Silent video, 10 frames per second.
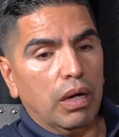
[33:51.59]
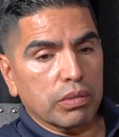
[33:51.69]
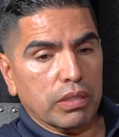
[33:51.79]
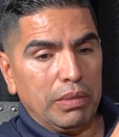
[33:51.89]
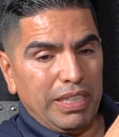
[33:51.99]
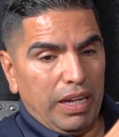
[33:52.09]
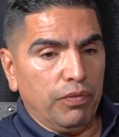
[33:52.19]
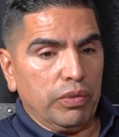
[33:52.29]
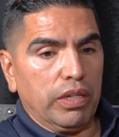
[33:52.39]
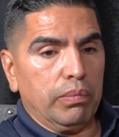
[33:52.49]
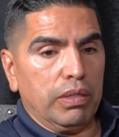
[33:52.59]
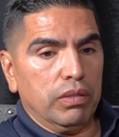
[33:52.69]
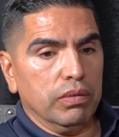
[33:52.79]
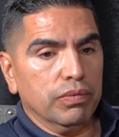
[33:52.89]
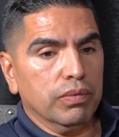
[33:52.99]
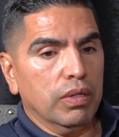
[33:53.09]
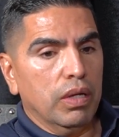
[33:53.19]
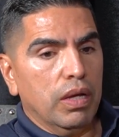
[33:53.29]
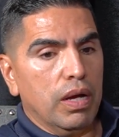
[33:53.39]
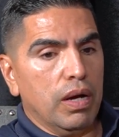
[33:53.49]
I was coming down from Sacramento,
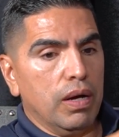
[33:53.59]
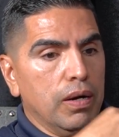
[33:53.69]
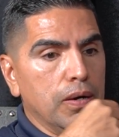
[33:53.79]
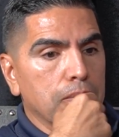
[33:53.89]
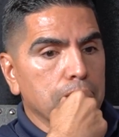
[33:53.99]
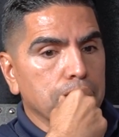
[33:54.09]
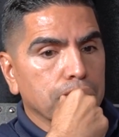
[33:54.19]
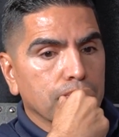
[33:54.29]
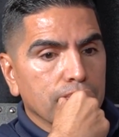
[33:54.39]
um,